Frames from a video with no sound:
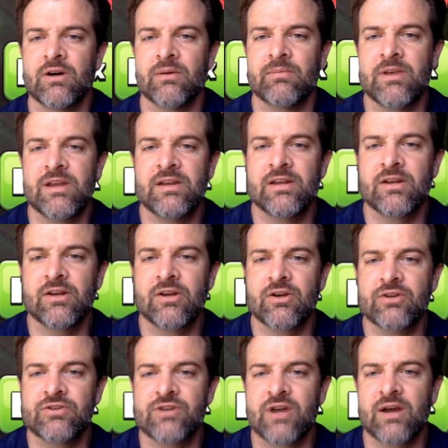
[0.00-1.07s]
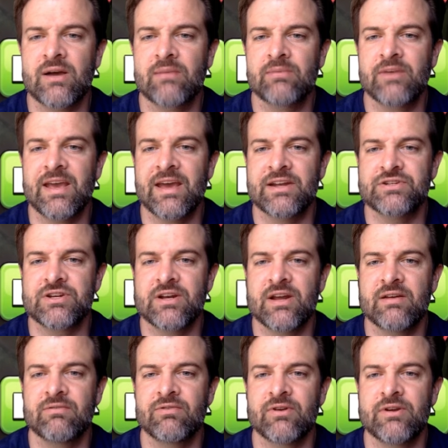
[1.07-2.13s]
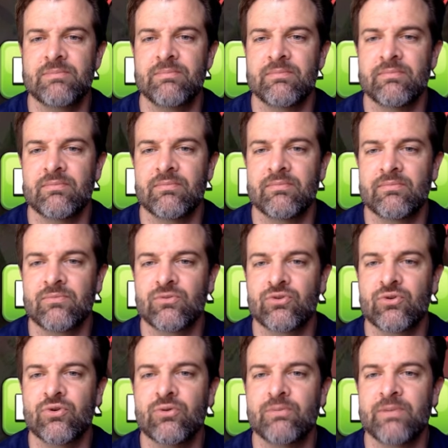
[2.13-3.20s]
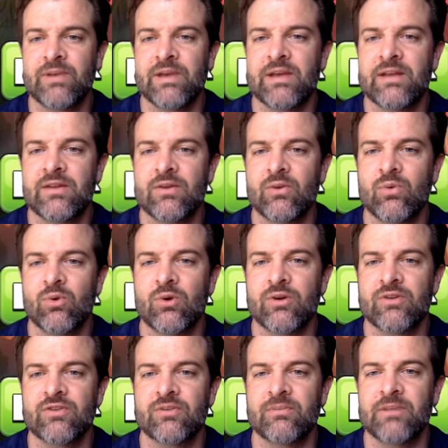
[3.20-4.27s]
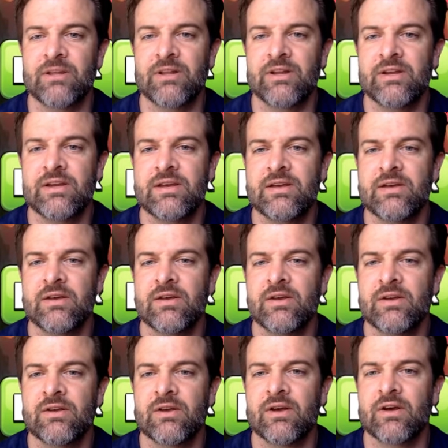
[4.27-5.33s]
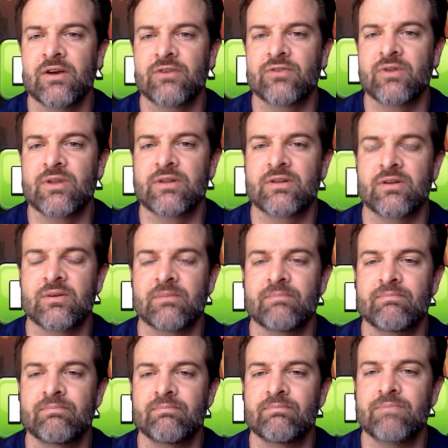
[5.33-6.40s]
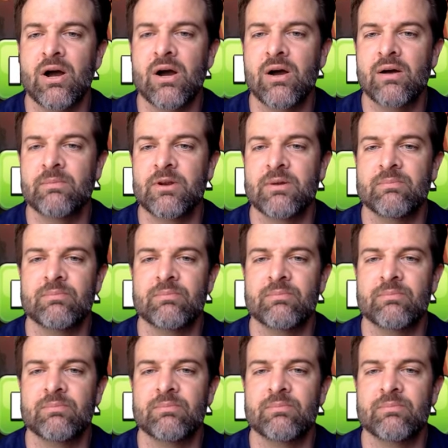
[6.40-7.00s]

He did a good job catching every troop in the Warden's ability so that the bomb and